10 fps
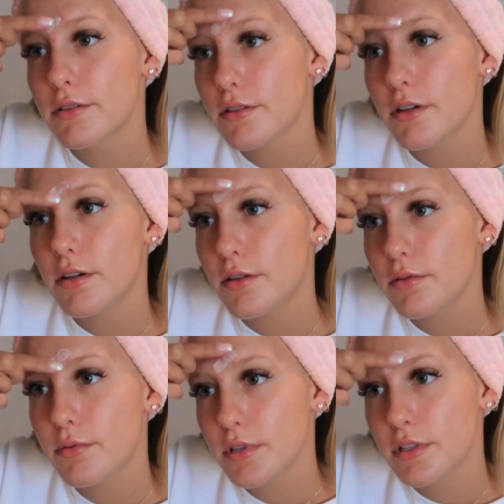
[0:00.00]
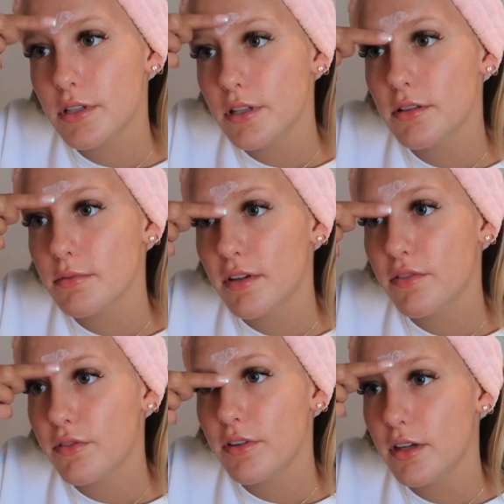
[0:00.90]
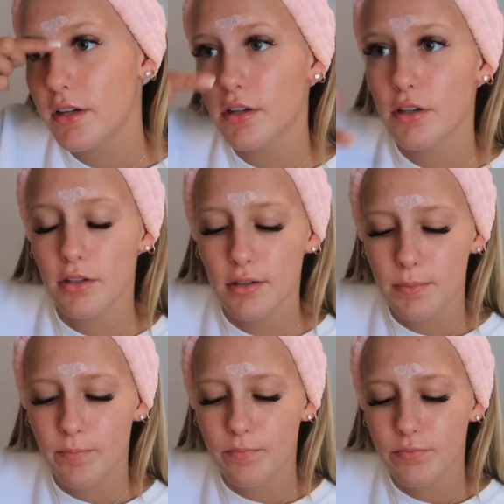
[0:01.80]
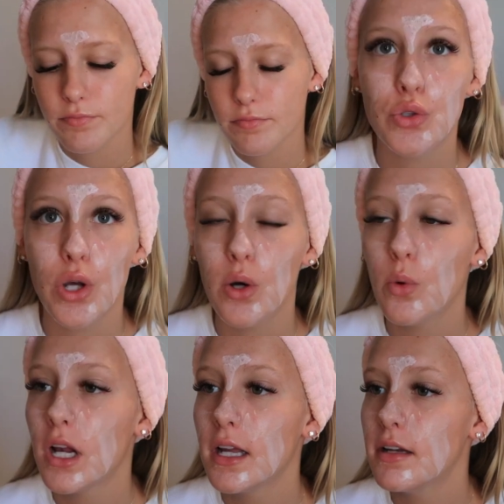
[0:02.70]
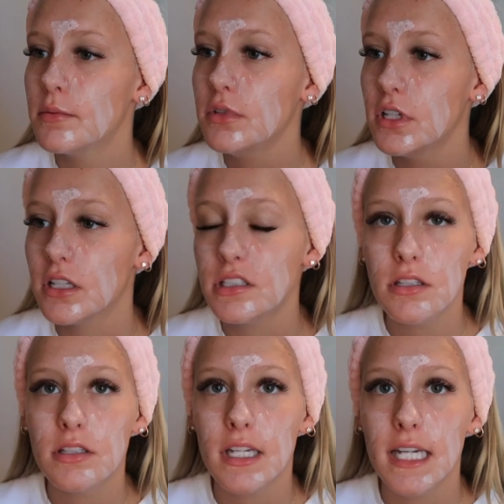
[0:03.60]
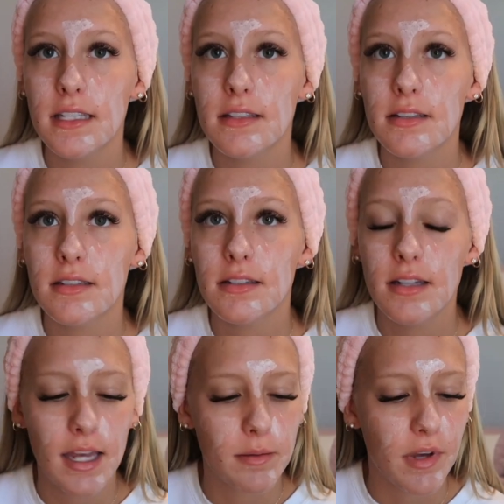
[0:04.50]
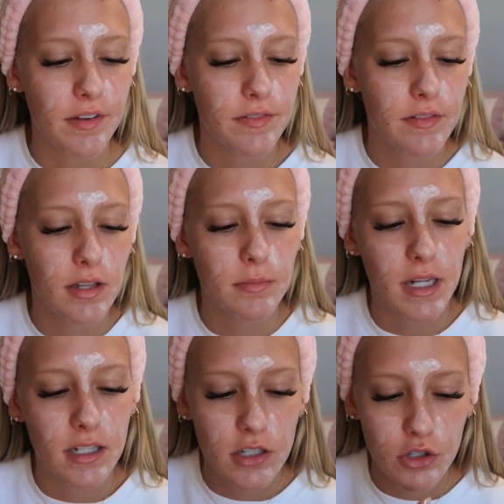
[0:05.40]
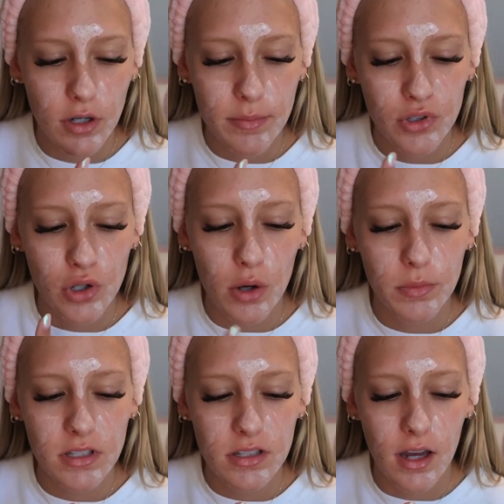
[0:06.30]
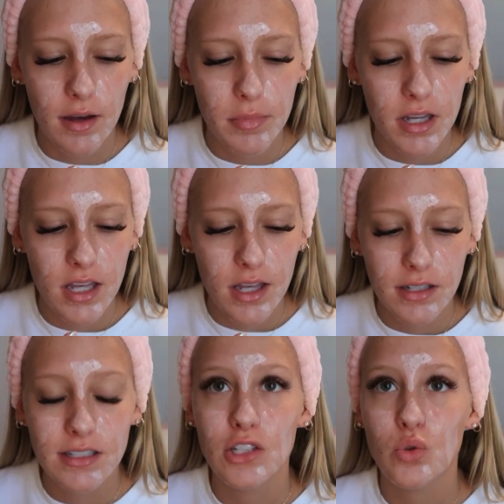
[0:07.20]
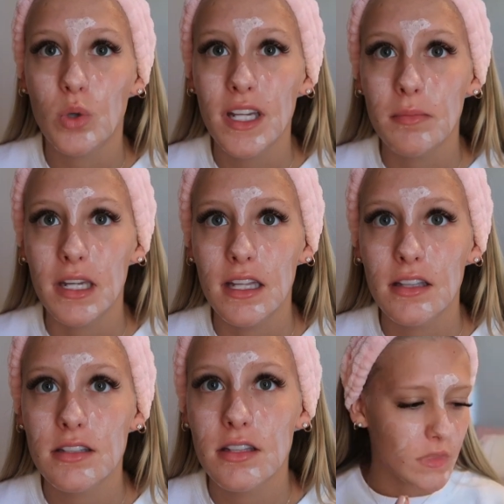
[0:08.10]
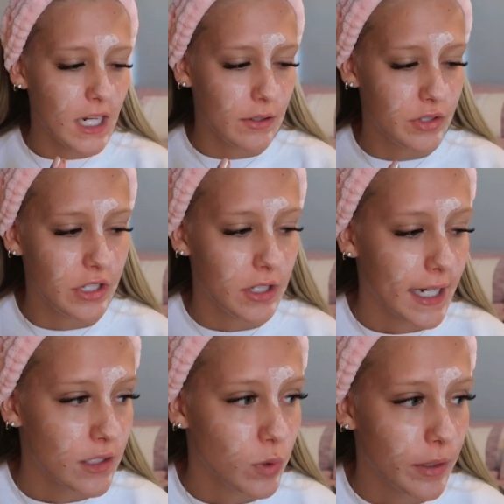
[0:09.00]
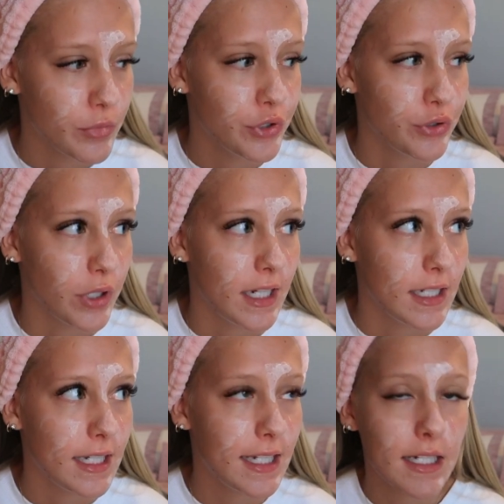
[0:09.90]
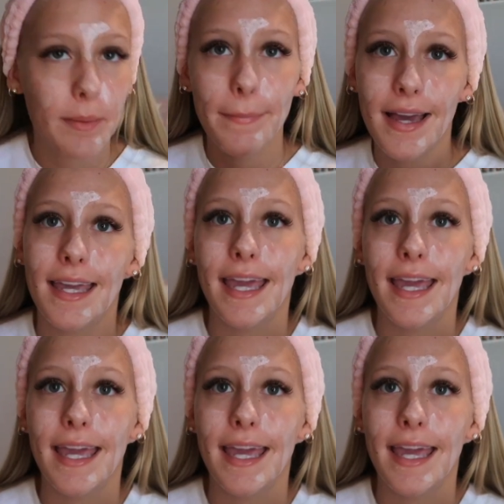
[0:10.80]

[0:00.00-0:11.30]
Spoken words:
So we're just gonna use my finger. So, you know, just sit and my strips are almost up in like 20 minutes. I will see you guys when I'm straightening my